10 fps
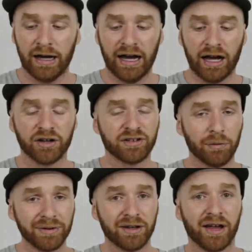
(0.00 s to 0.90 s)
because I
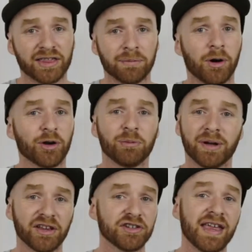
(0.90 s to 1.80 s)
really like the model,
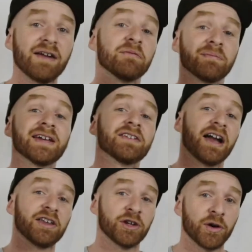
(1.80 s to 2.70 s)
but they just haven't been,
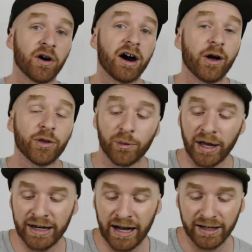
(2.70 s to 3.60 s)
like, high on the
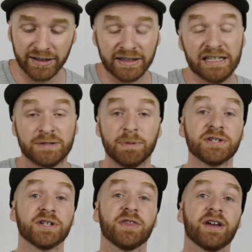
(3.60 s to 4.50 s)
radar,
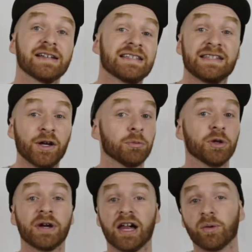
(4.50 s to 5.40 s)
especially the steel
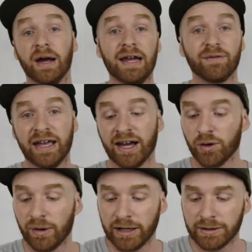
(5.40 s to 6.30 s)
blue colorway. Love that
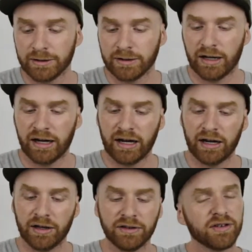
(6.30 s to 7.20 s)
colorway.
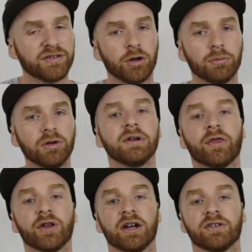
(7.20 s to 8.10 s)
Is it steel blue? Yeah,
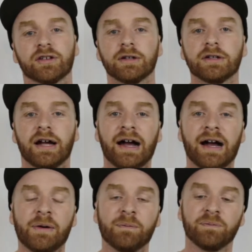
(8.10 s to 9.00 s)
I think it is.
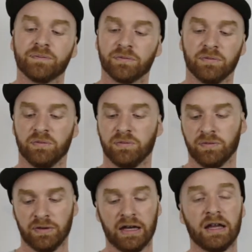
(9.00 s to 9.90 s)

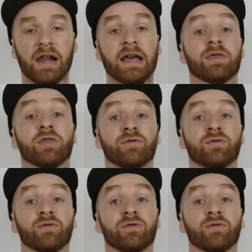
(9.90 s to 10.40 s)
The like